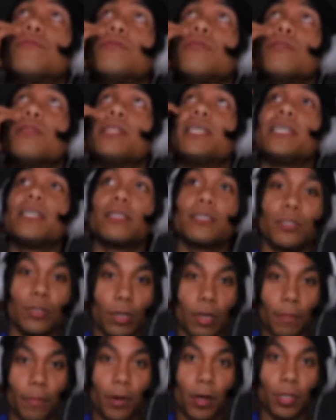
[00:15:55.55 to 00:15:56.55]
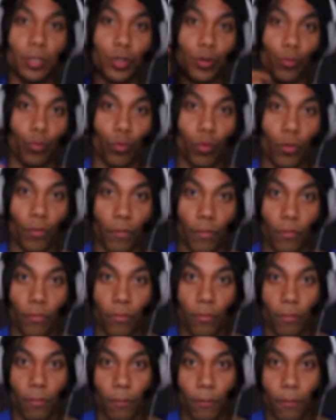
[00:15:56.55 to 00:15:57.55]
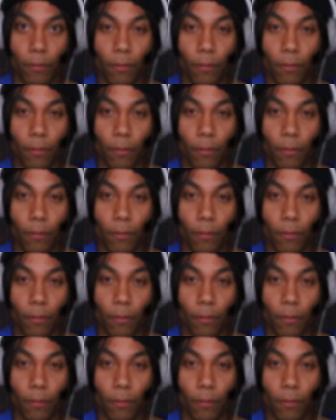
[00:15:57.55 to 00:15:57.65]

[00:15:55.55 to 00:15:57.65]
leaks upon your roof.